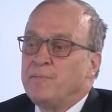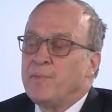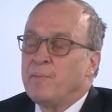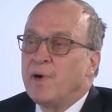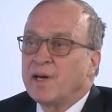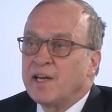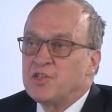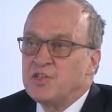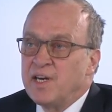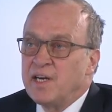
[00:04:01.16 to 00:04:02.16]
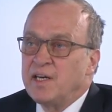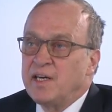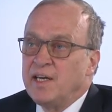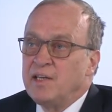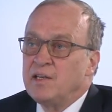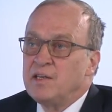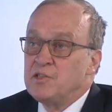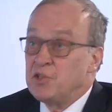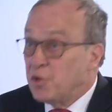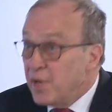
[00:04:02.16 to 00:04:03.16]
market share in
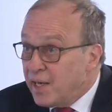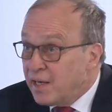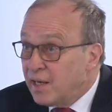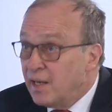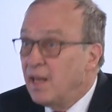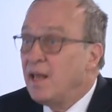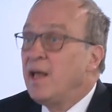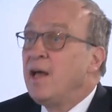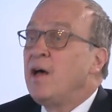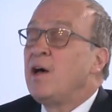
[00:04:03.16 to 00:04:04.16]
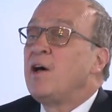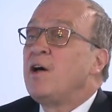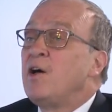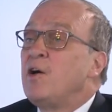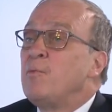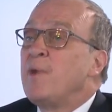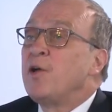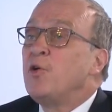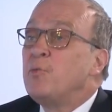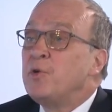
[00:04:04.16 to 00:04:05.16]
Zurich
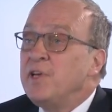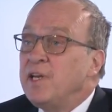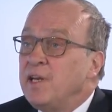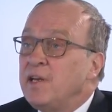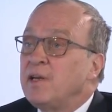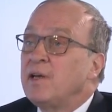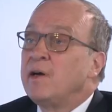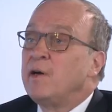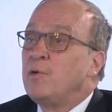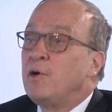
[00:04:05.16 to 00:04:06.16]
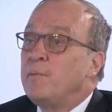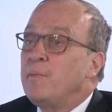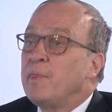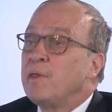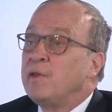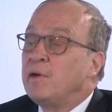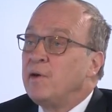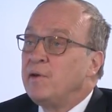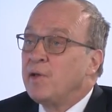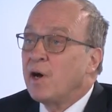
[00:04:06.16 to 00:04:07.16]
by opening
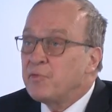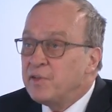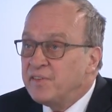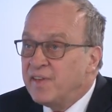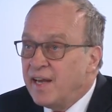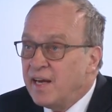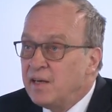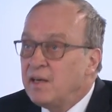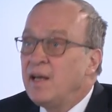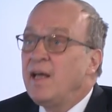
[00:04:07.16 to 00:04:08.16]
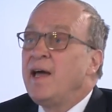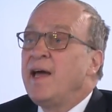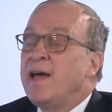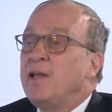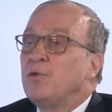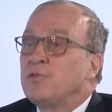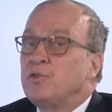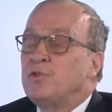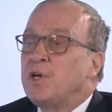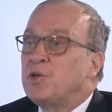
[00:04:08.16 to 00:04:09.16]
an office there and
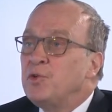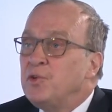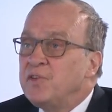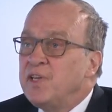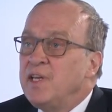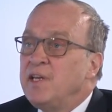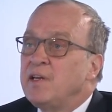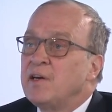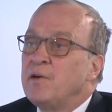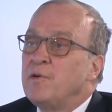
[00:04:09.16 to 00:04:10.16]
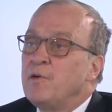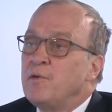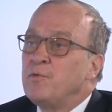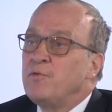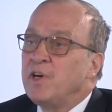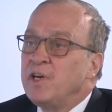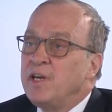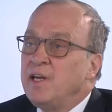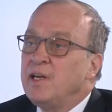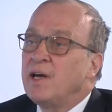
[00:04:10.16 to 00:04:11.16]
also recruiting a
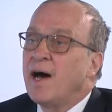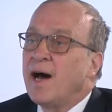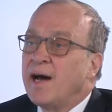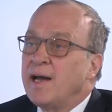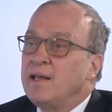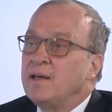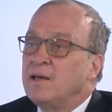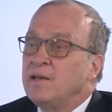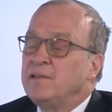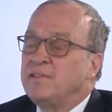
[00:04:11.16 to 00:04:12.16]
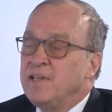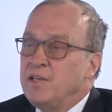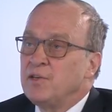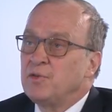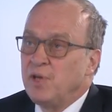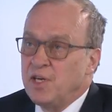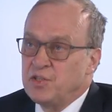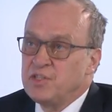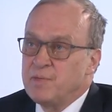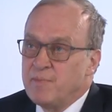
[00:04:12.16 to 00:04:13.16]
very high senior
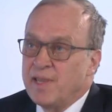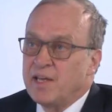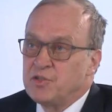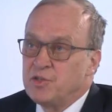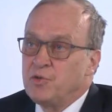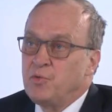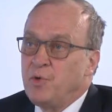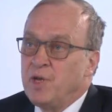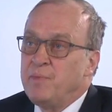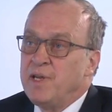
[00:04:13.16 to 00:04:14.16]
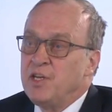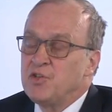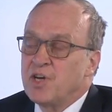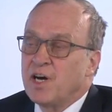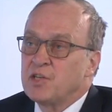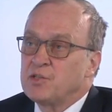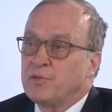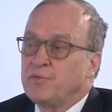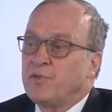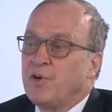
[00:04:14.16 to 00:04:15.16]
relationship manager who will be in charge
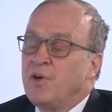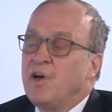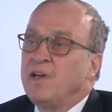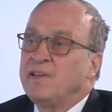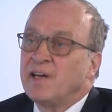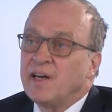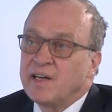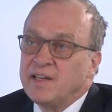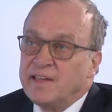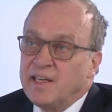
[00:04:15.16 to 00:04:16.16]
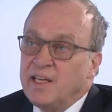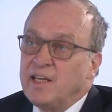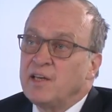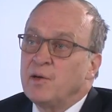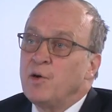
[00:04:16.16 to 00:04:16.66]
of targeting